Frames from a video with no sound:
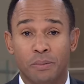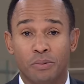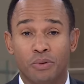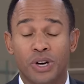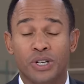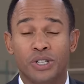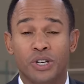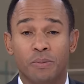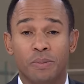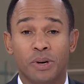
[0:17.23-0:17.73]

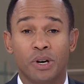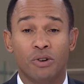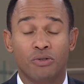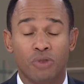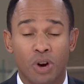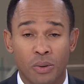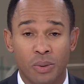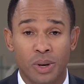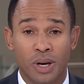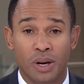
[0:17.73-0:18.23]
Pressure had been
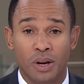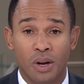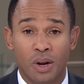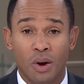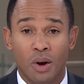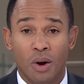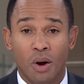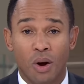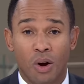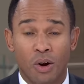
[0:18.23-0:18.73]
growing
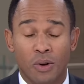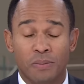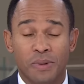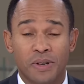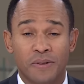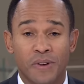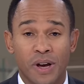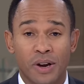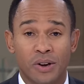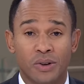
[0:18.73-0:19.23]
on
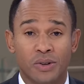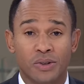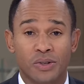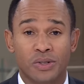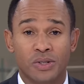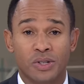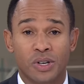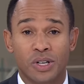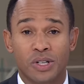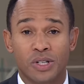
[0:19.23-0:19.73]
Miss
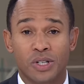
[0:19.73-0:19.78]
Vennells uh,